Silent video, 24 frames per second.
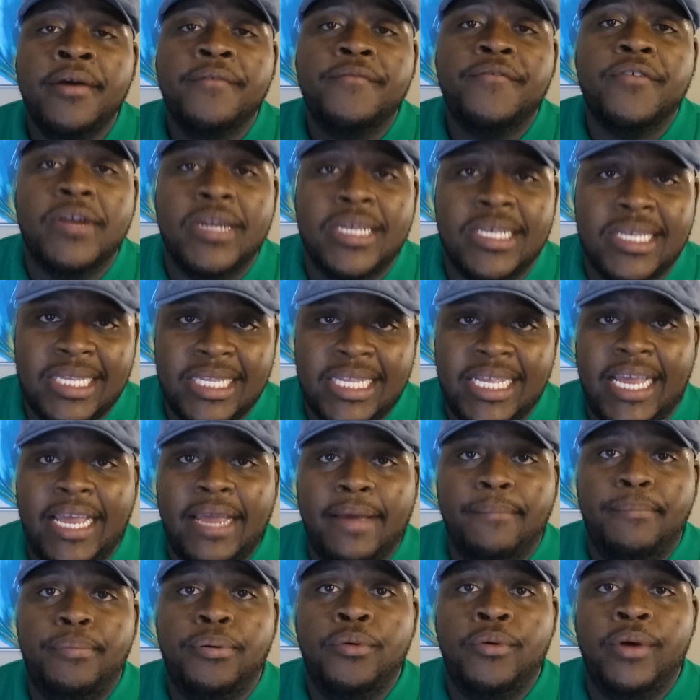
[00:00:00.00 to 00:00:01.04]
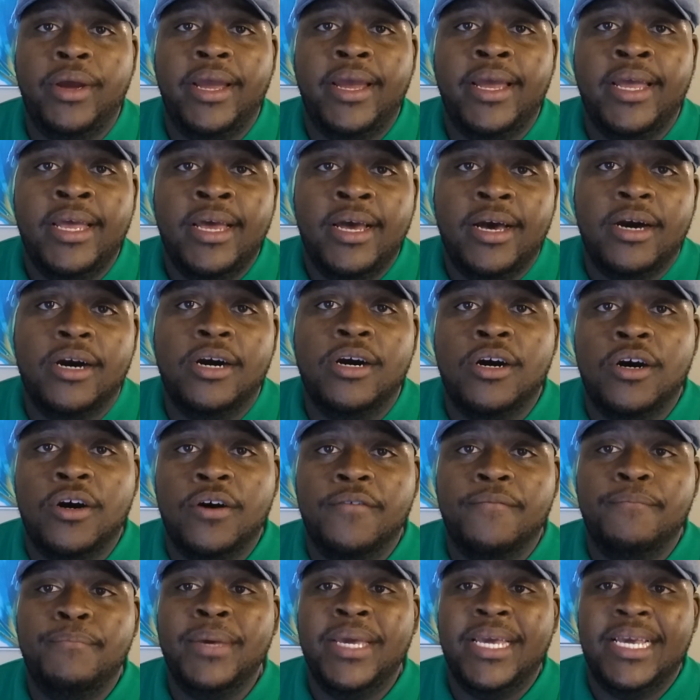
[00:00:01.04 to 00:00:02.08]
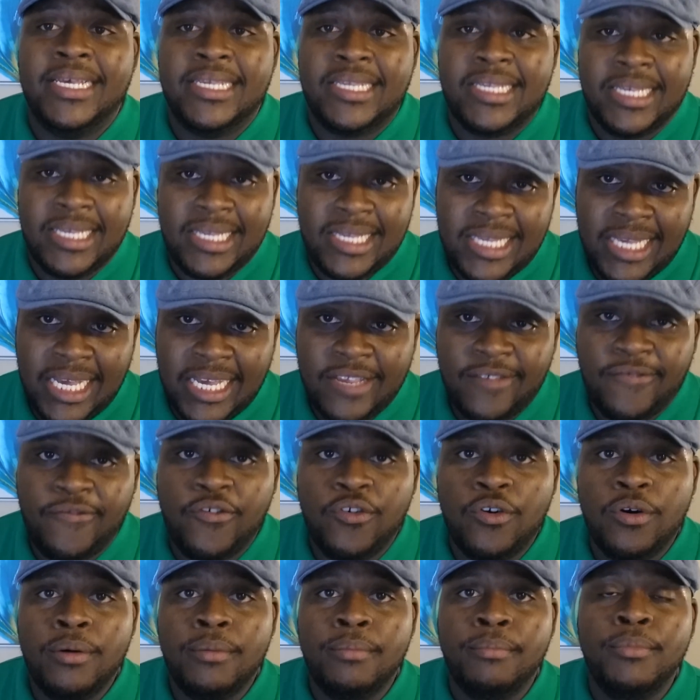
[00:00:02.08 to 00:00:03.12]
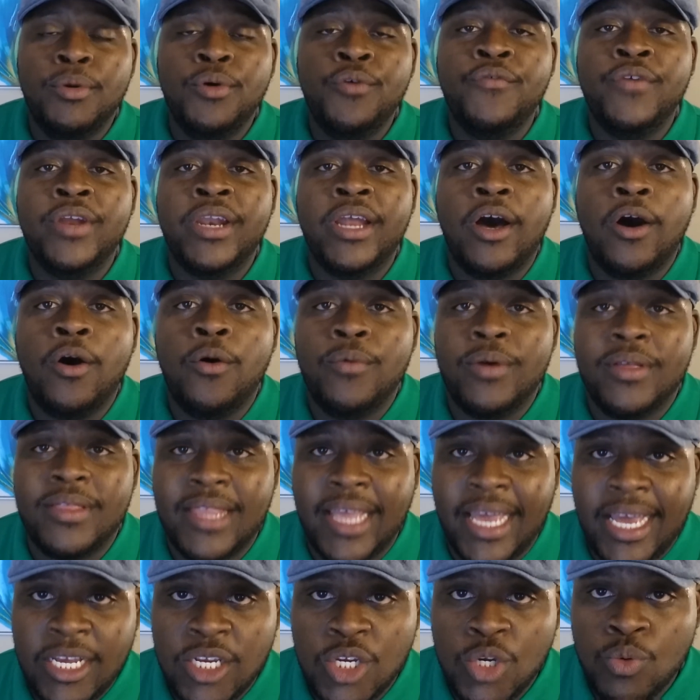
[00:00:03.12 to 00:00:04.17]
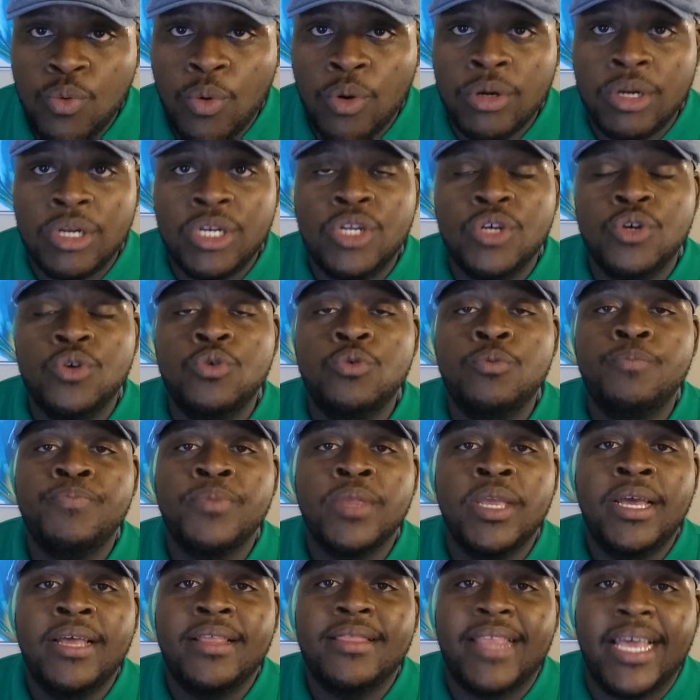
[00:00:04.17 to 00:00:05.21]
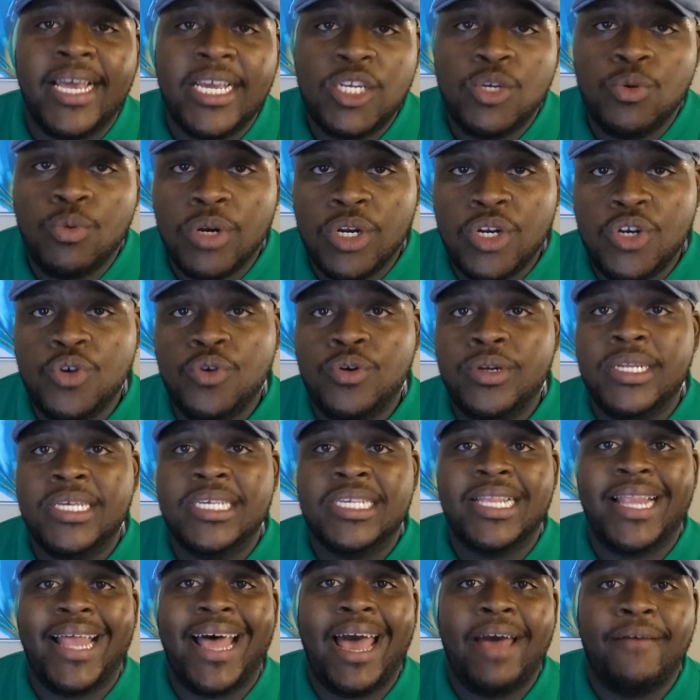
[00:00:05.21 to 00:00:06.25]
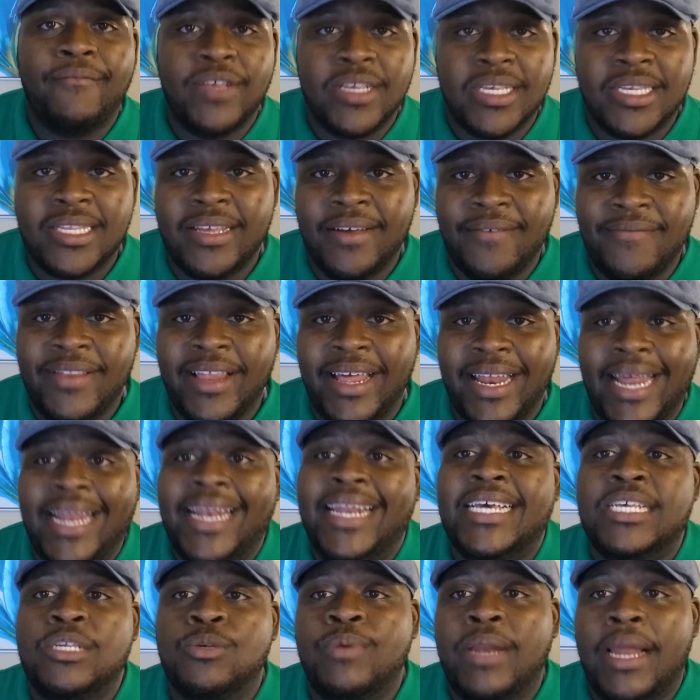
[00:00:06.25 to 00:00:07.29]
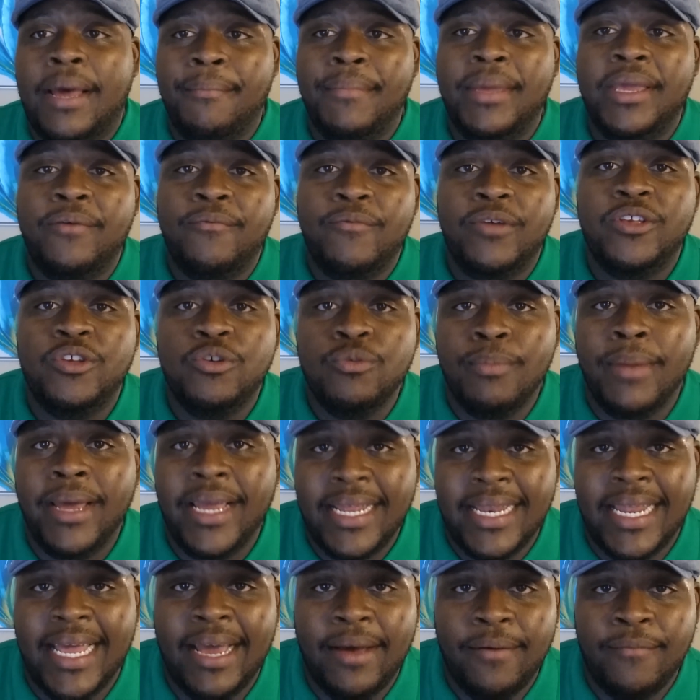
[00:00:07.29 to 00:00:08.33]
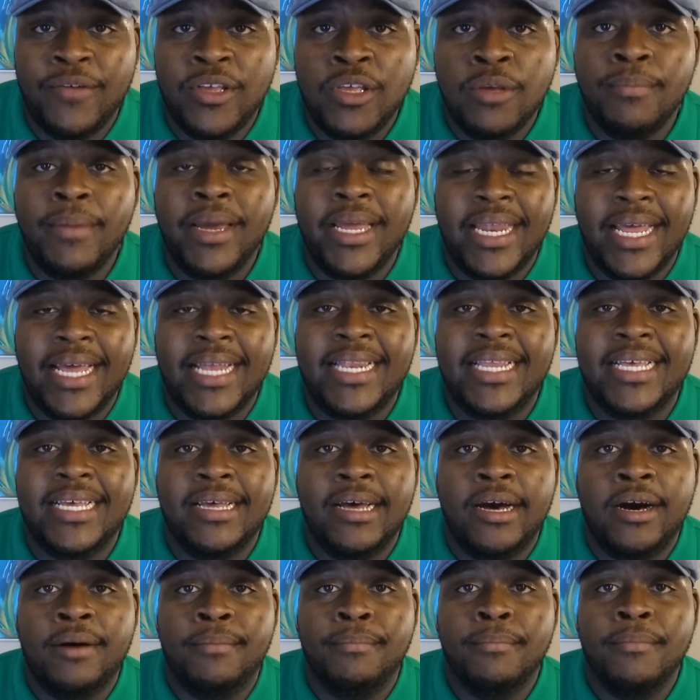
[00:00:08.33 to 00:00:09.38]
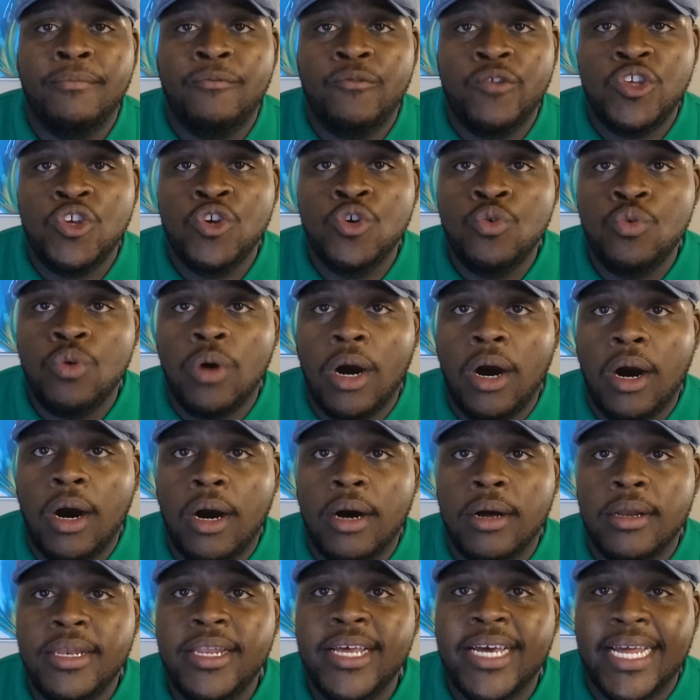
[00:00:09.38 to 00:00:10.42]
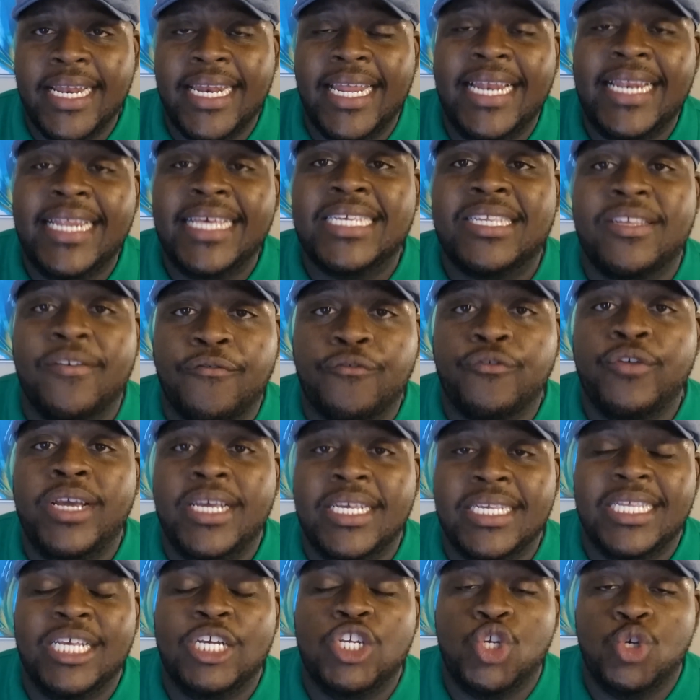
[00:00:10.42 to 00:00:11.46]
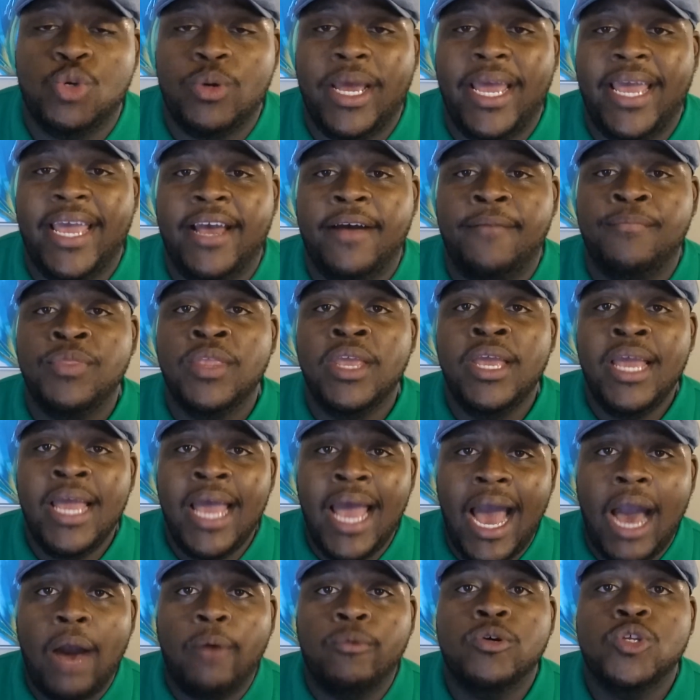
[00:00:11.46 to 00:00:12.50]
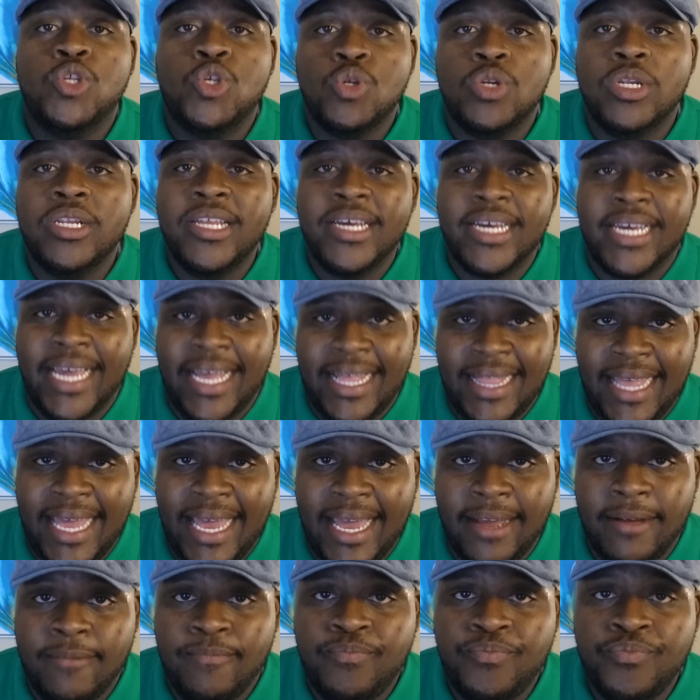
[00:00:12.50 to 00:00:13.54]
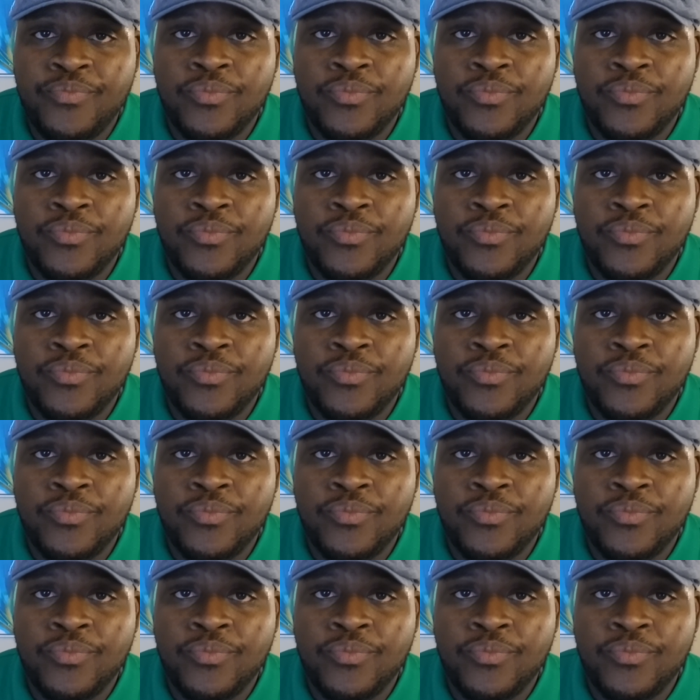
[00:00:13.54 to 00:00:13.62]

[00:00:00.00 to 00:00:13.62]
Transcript: from the standpoint of being successful, moving on with things you want to do, things you want to do in this life and stuff like that. That's what I mean when you make that list, when you look at the list of friends that you have. I want you to look at that.